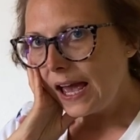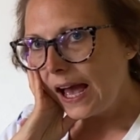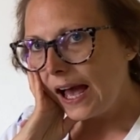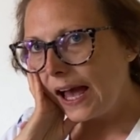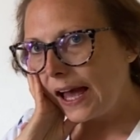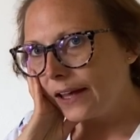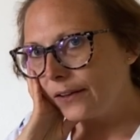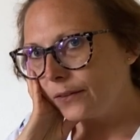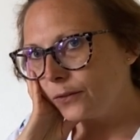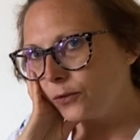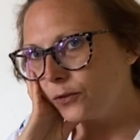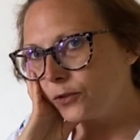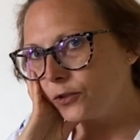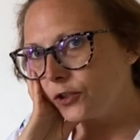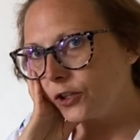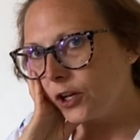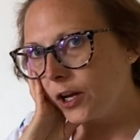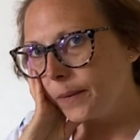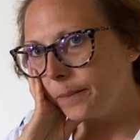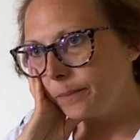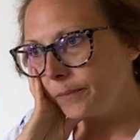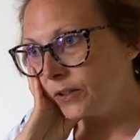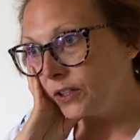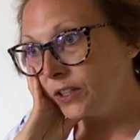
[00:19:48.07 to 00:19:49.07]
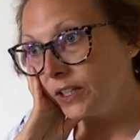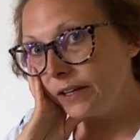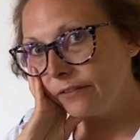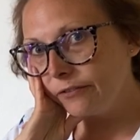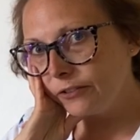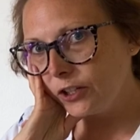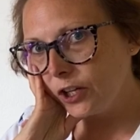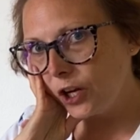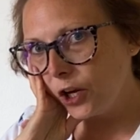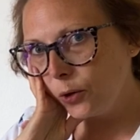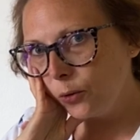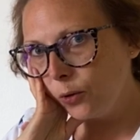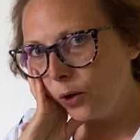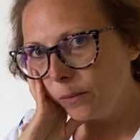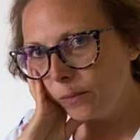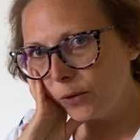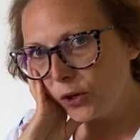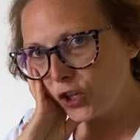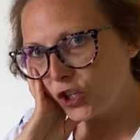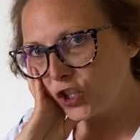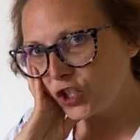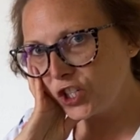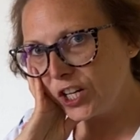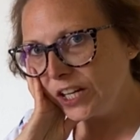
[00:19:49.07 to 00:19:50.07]
and um, you never know, I
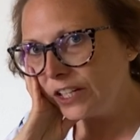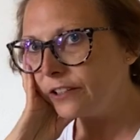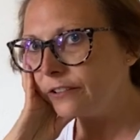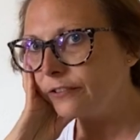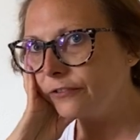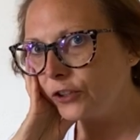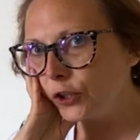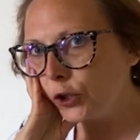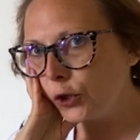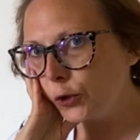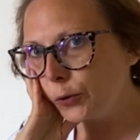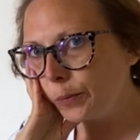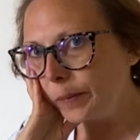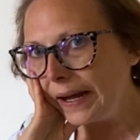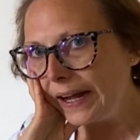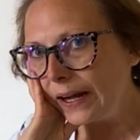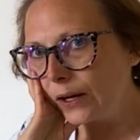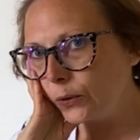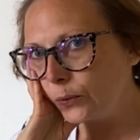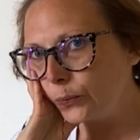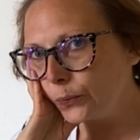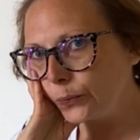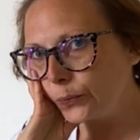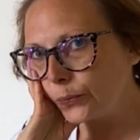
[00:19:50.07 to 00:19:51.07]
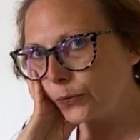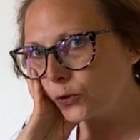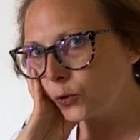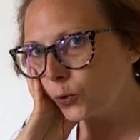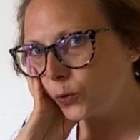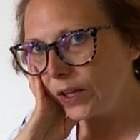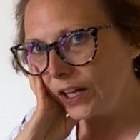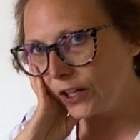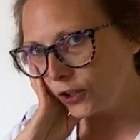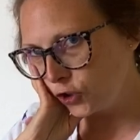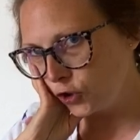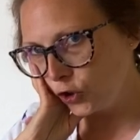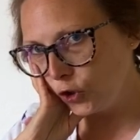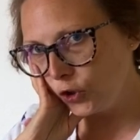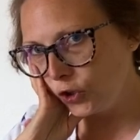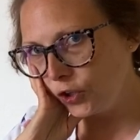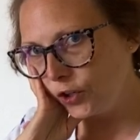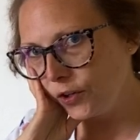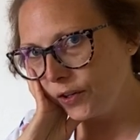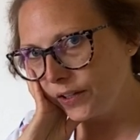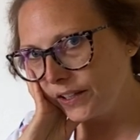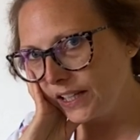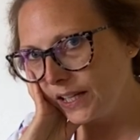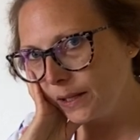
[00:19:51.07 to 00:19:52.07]
might shed a few pounds, all that
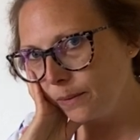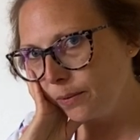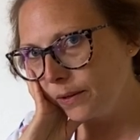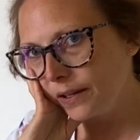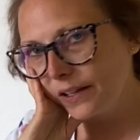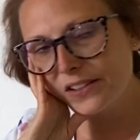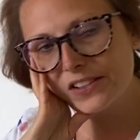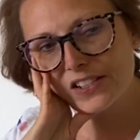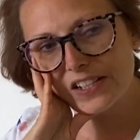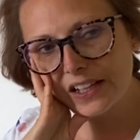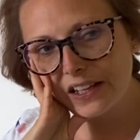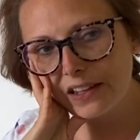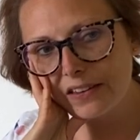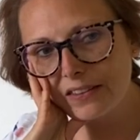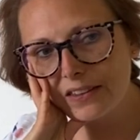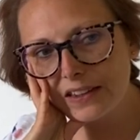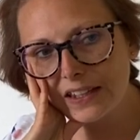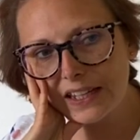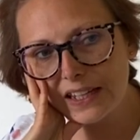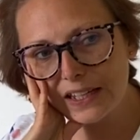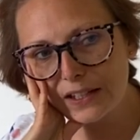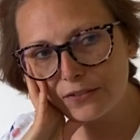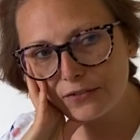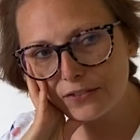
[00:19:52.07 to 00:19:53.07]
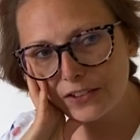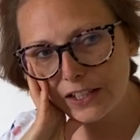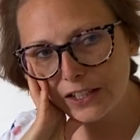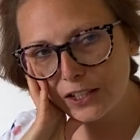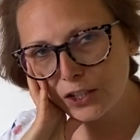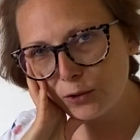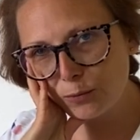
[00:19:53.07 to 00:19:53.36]
chocolate I keep eating in the evening.